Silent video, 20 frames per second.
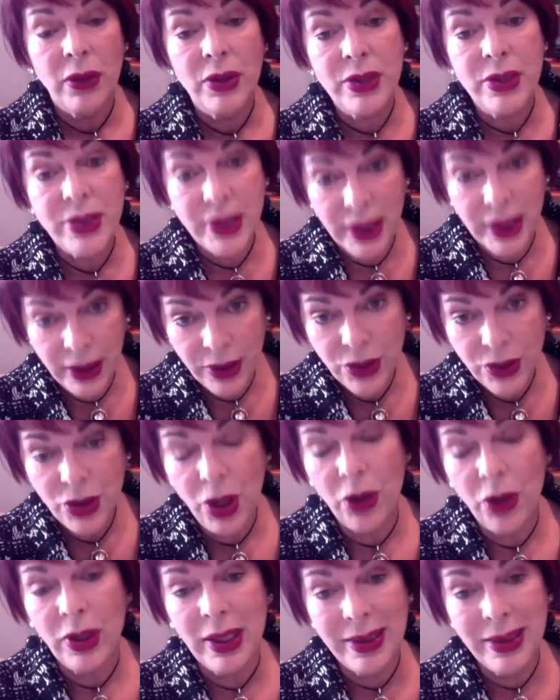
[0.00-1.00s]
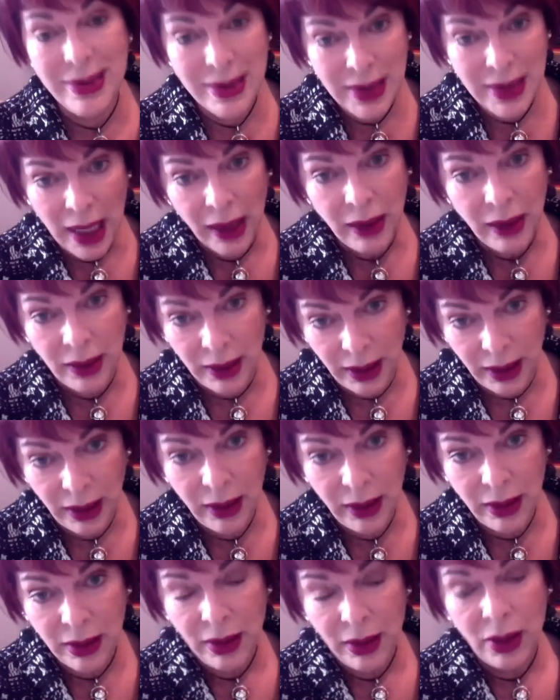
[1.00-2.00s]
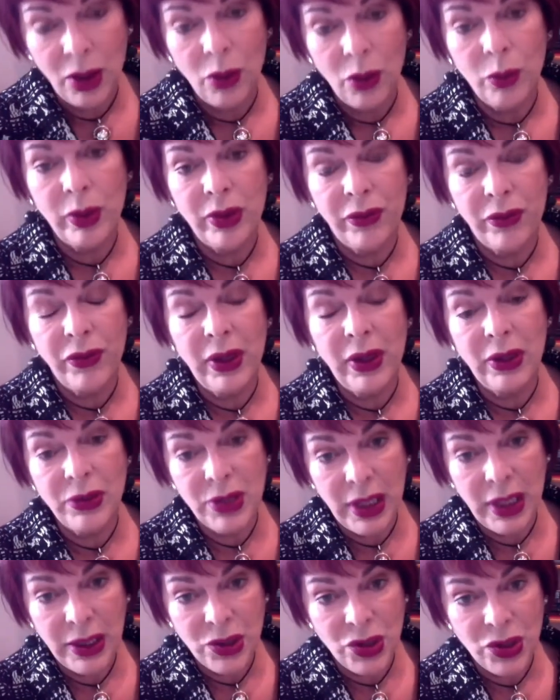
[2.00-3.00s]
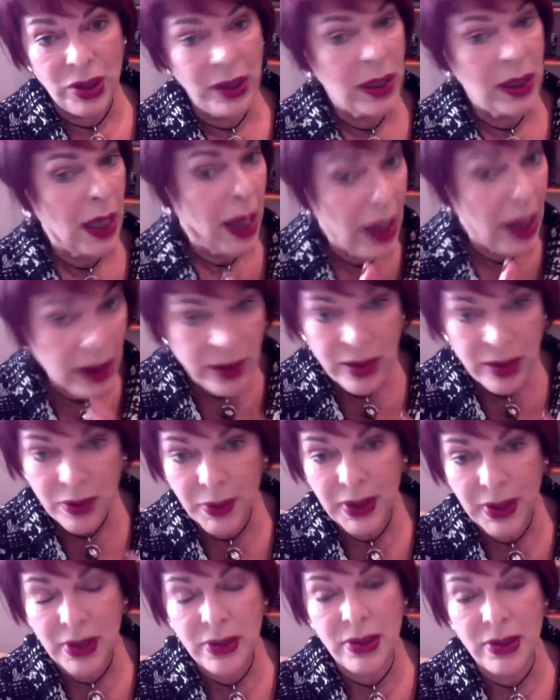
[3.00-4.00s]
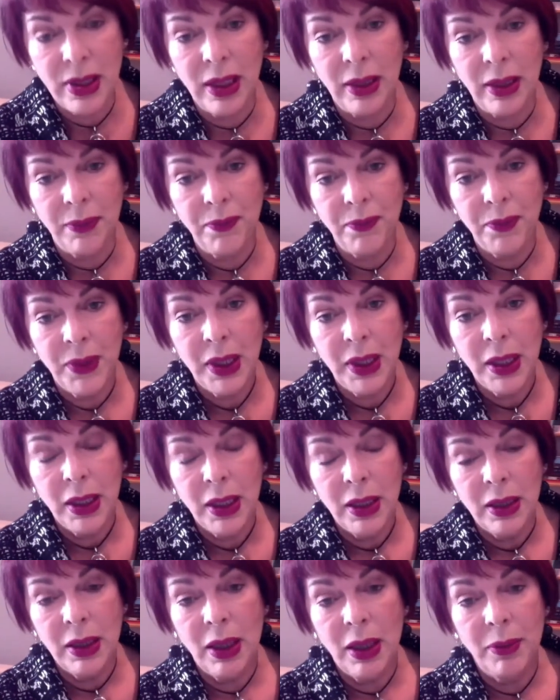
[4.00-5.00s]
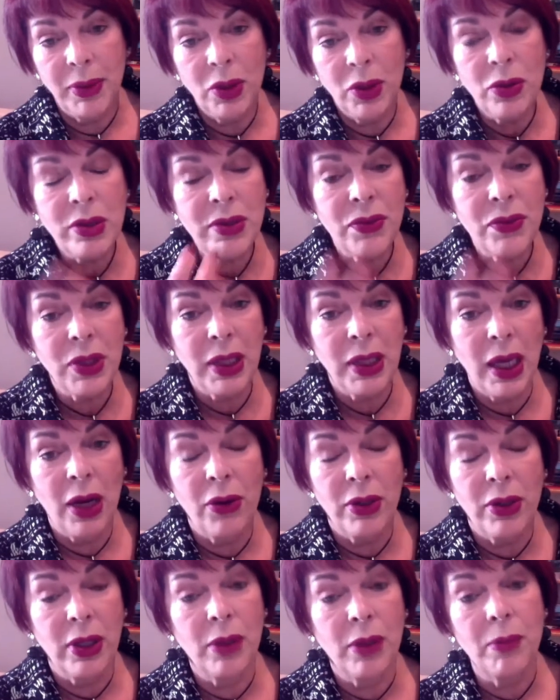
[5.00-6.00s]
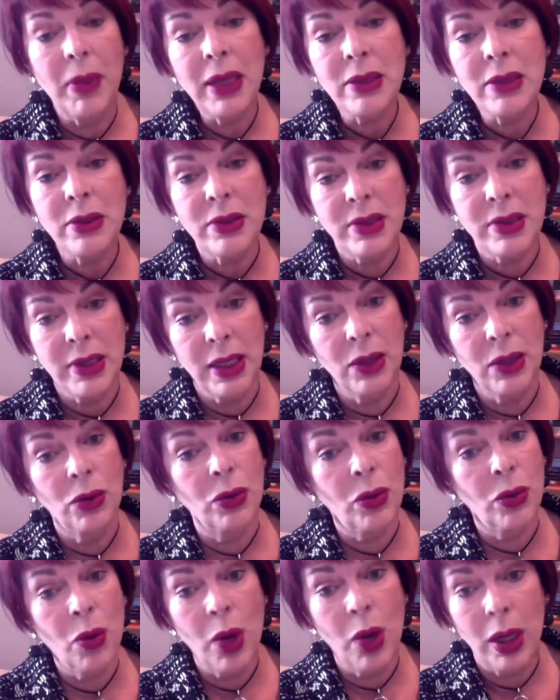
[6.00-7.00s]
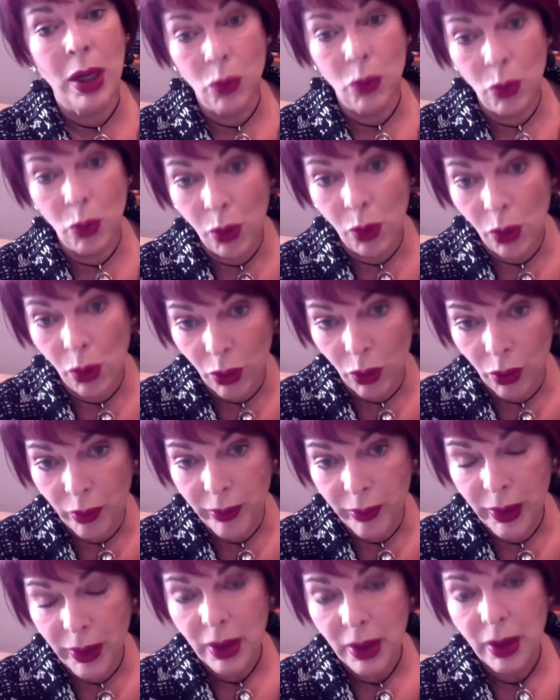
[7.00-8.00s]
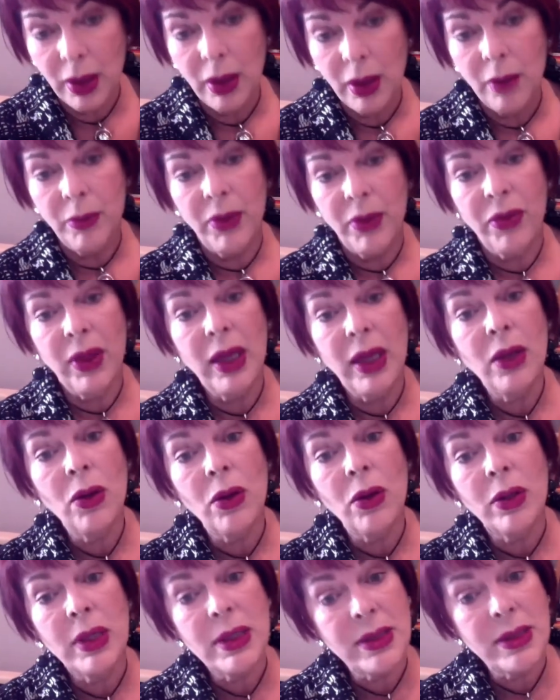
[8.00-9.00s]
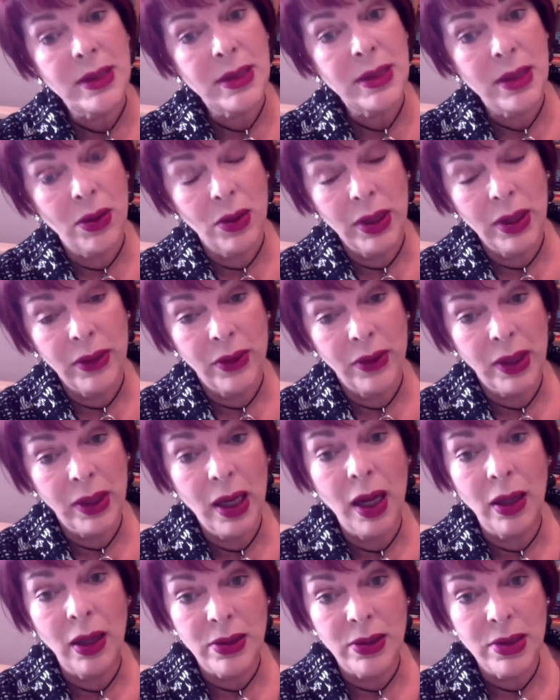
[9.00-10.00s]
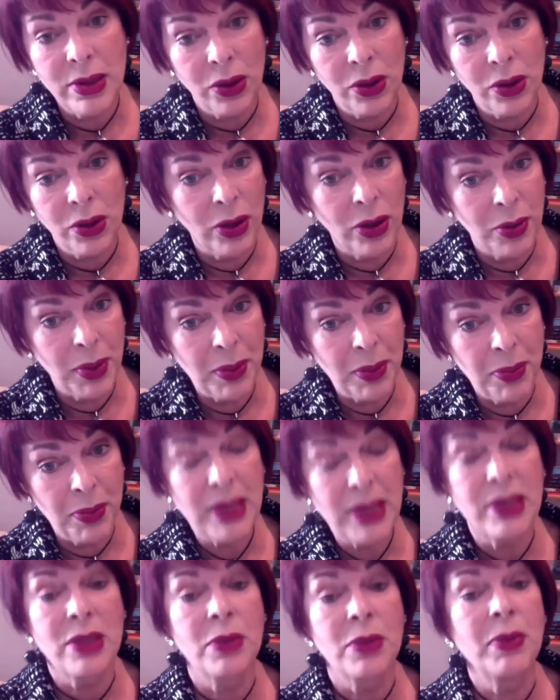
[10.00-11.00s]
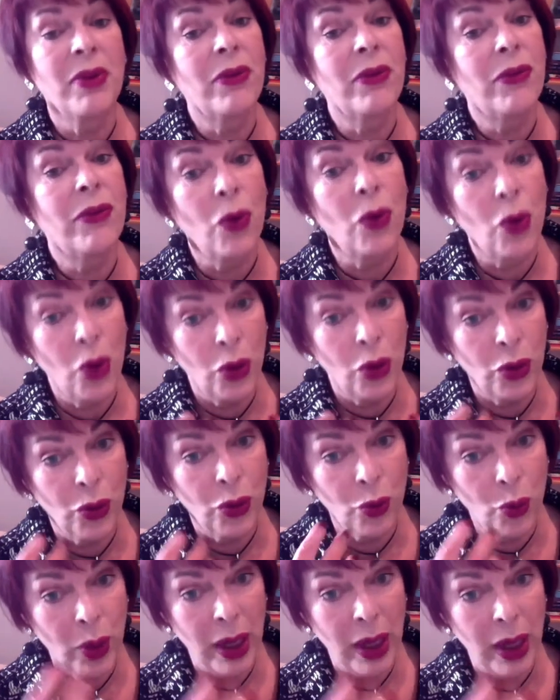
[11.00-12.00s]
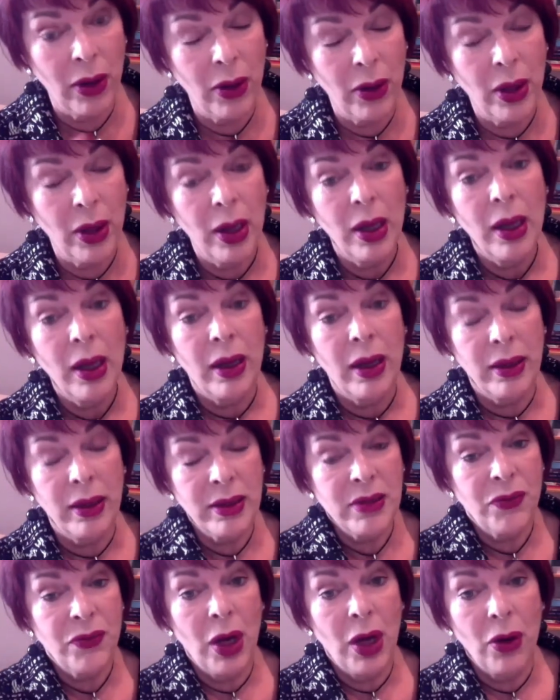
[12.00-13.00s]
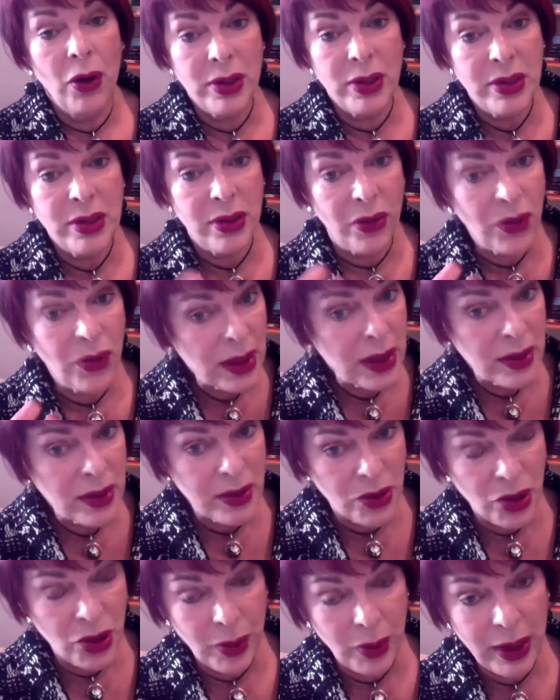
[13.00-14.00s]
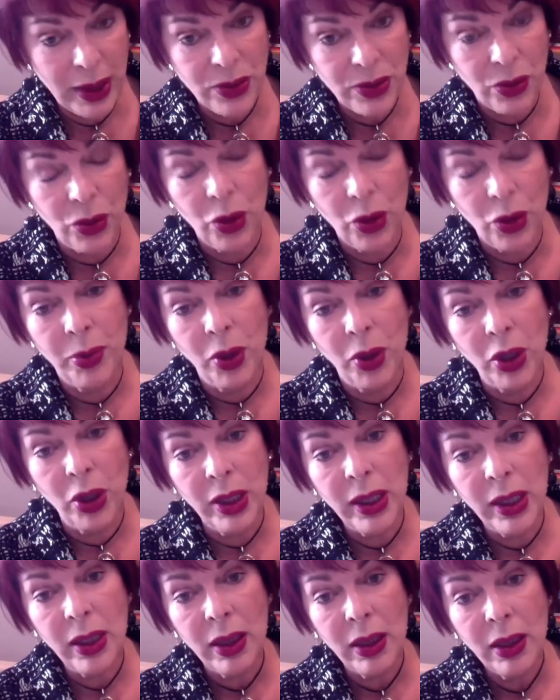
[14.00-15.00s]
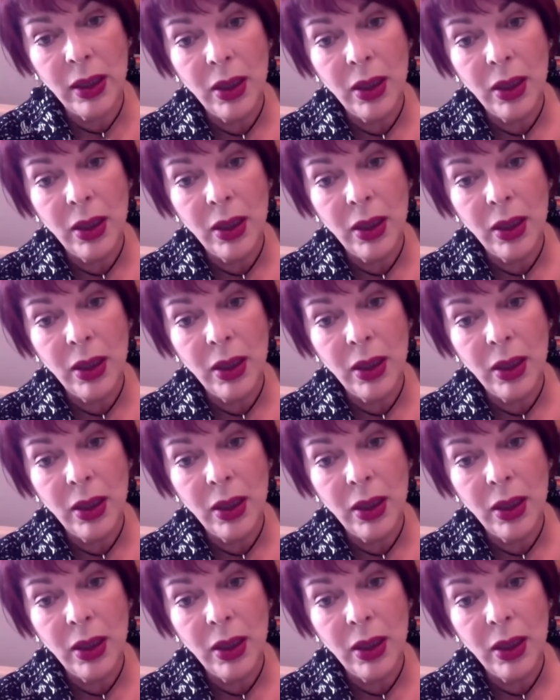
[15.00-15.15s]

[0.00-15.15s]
the skin tone exactly with the foundation. It has to be the same. Now, because of the keratin, it makes the skin look quite warm, but they're not necessarily the colors that are going to be best for her to wear as far as the things that she wears on her body,